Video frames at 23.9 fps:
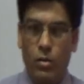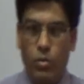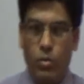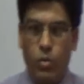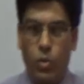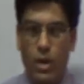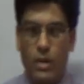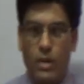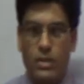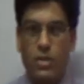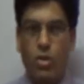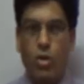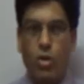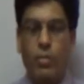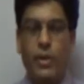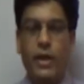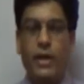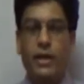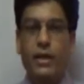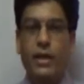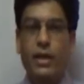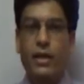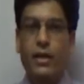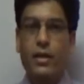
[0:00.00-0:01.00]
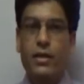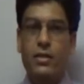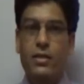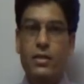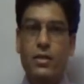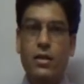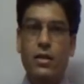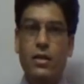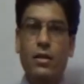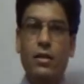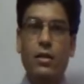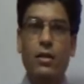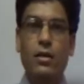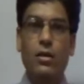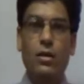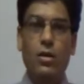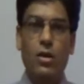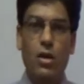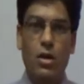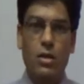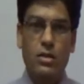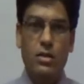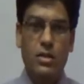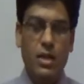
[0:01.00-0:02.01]
first topic, that is
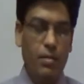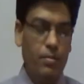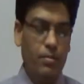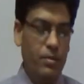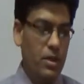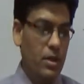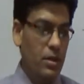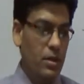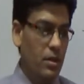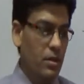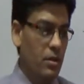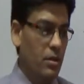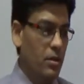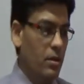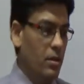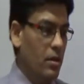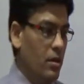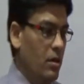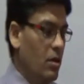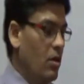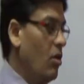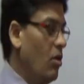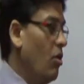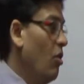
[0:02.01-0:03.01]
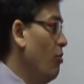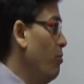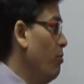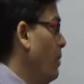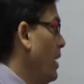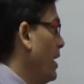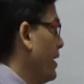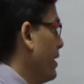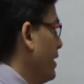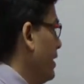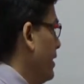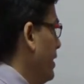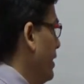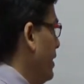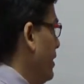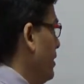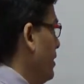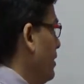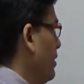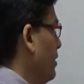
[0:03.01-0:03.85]
concept of marketing.